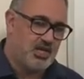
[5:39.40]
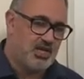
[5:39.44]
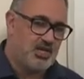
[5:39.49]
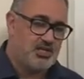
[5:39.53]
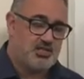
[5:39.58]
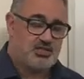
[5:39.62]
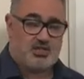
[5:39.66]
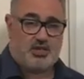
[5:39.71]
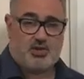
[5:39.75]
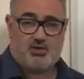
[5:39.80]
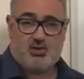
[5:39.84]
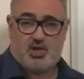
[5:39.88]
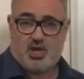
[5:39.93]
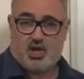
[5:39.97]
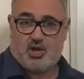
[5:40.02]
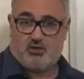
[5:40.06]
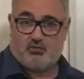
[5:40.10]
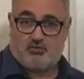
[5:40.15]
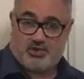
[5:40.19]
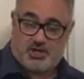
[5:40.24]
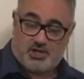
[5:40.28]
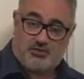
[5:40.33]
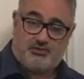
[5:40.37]
So
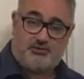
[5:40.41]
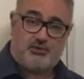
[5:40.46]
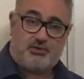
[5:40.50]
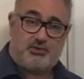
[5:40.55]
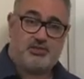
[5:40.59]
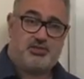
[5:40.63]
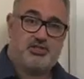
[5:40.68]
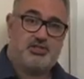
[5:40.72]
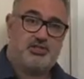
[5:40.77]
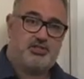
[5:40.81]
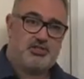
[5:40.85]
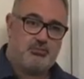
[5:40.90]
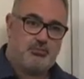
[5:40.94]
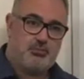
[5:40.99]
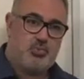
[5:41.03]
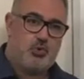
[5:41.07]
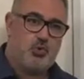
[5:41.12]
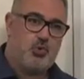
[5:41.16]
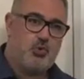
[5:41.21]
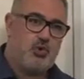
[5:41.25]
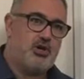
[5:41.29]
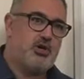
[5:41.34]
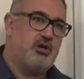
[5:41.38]
renal function is
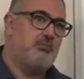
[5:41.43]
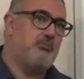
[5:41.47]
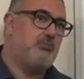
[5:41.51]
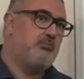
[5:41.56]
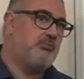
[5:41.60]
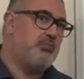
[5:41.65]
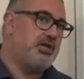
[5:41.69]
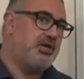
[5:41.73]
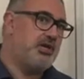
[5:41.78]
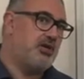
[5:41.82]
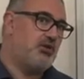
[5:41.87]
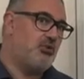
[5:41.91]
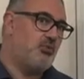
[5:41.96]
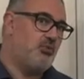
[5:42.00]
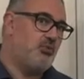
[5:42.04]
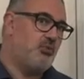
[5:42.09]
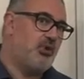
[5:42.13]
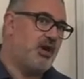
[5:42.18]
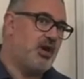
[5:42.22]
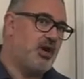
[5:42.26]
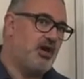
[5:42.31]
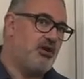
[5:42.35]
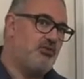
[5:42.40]
important, and being
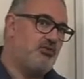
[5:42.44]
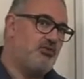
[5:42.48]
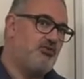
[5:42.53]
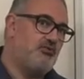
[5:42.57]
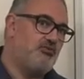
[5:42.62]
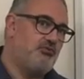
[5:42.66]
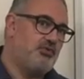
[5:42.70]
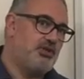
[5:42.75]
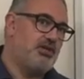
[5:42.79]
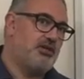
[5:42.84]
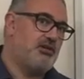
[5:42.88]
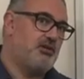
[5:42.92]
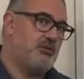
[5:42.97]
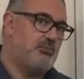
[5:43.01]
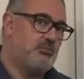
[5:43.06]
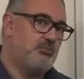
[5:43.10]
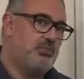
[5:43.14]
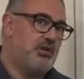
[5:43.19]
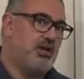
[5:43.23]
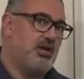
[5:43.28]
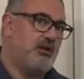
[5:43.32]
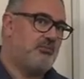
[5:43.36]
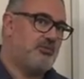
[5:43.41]
aware that renal
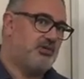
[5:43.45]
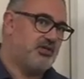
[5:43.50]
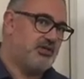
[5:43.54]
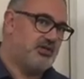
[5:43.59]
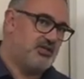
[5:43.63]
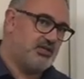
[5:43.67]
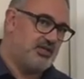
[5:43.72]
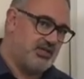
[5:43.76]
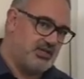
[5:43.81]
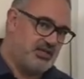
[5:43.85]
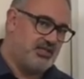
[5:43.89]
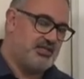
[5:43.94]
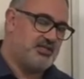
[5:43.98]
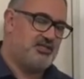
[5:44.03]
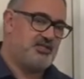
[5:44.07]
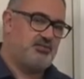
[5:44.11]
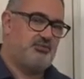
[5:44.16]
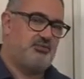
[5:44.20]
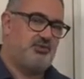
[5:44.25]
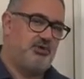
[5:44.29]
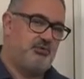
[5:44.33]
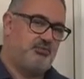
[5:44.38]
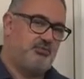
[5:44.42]
impairment can lead
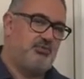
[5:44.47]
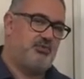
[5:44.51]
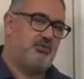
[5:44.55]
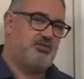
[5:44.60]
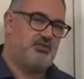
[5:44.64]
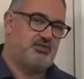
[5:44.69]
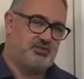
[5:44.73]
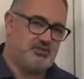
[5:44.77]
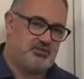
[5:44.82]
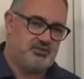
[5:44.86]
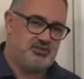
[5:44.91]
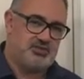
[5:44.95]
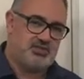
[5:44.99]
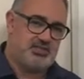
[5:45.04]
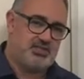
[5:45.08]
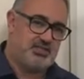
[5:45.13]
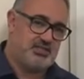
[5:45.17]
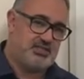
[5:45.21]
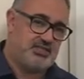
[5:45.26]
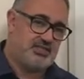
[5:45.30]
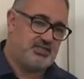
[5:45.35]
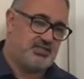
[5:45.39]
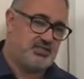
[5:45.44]
to opioid
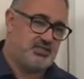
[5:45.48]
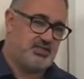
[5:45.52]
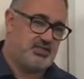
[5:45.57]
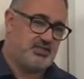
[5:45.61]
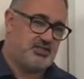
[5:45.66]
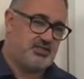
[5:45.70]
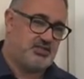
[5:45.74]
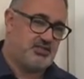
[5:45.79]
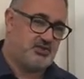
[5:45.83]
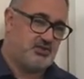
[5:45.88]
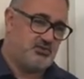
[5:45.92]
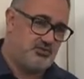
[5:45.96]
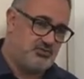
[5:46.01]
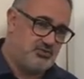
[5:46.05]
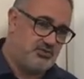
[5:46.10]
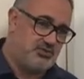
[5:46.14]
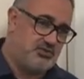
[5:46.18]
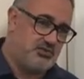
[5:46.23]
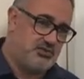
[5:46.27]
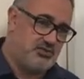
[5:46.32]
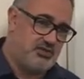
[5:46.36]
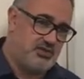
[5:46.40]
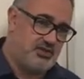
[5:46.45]
toxicity is a
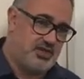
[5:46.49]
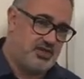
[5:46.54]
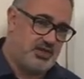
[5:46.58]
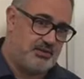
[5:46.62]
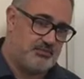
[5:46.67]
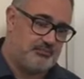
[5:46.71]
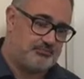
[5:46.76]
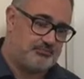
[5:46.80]
crucial thing.